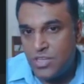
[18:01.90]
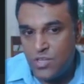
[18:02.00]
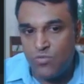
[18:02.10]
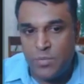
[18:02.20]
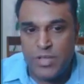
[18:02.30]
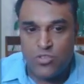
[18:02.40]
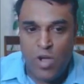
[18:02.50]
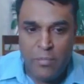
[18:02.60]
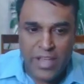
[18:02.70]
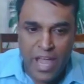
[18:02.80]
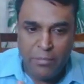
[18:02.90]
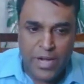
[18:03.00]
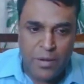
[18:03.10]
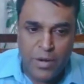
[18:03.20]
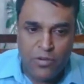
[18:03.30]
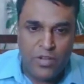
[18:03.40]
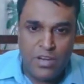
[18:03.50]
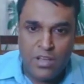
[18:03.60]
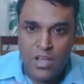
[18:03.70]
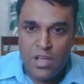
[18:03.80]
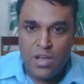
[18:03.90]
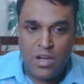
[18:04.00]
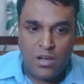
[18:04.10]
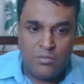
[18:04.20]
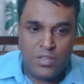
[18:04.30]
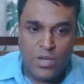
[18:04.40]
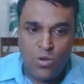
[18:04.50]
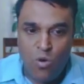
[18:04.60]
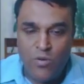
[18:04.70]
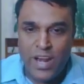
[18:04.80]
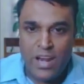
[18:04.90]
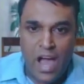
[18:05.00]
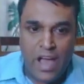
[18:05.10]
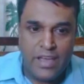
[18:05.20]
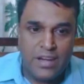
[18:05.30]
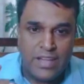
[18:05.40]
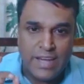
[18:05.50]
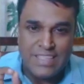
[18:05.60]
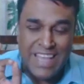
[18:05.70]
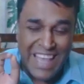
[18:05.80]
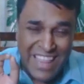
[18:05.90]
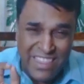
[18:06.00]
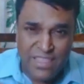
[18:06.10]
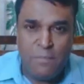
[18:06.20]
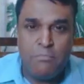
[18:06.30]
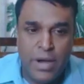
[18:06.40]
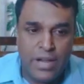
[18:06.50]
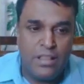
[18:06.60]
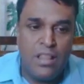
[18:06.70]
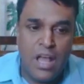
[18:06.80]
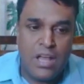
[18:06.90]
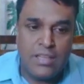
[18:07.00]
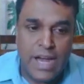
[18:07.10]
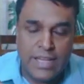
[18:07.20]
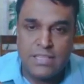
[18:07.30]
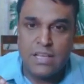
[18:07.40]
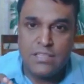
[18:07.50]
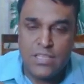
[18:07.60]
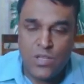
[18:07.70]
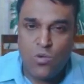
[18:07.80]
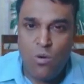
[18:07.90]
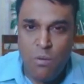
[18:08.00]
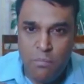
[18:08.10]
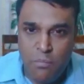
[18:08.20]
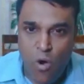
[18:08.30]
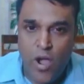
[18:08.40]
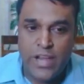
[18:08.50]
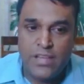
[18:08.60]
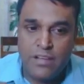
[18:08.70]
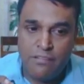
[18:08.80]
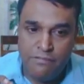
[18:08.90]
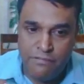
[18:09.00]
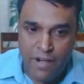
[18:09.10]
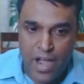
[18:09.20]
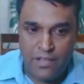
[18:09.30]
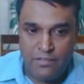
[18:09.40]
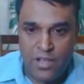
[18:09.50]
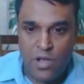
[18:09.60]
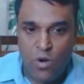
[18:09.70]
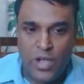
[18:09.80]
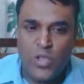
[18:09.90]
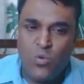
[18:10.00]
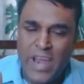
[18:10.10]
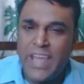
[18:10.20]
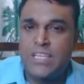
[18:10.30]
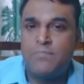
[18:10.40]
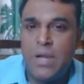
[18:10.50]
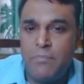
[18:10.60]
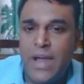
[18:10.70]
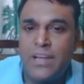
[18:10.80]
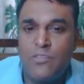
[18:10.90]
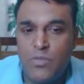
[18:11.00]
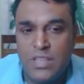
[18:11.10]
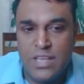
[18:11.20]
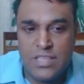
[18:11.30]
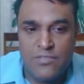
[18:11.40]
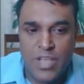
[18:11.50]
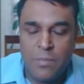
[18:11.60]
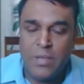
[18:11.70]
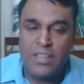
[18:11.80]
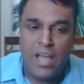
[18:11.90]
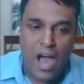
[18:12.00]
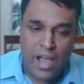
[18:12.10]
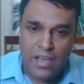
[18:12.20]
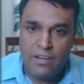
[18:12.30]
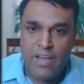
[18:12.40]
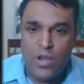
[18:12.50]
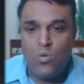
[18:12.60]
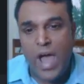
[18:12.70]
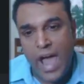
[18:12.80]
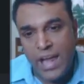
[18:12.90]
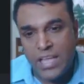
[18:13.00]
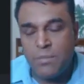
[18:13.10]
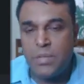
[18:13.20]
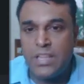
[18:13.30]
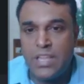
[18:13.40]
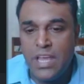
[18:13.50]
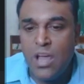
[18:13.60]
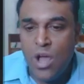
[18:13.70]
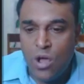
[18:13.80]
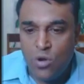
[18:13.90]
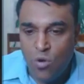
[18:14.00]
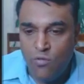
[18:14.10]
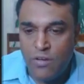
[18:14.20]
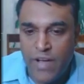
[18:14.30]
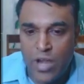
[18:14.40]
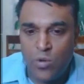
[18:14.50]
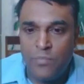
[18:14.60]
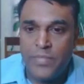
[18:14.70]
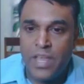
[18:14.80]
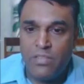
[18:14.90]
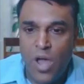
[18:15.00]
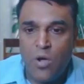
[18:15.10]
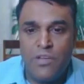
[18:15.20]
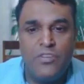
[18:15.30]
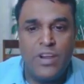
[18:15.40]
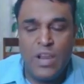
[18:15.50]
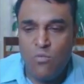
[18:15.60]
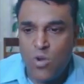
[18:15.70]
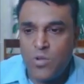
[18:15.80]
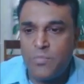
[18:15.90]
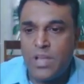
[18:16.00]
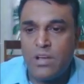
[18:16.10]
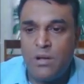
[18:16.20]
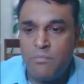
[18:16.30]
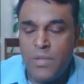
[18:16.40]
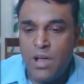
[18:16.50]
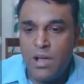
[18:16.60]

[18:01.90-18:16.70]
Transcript: it will be. So I'm kept it between the lower and higher, that is in the middle, that is 0.5. Okay, you can experiment with this, keeping the higher value and keeping the lower value. Now, if you really want to become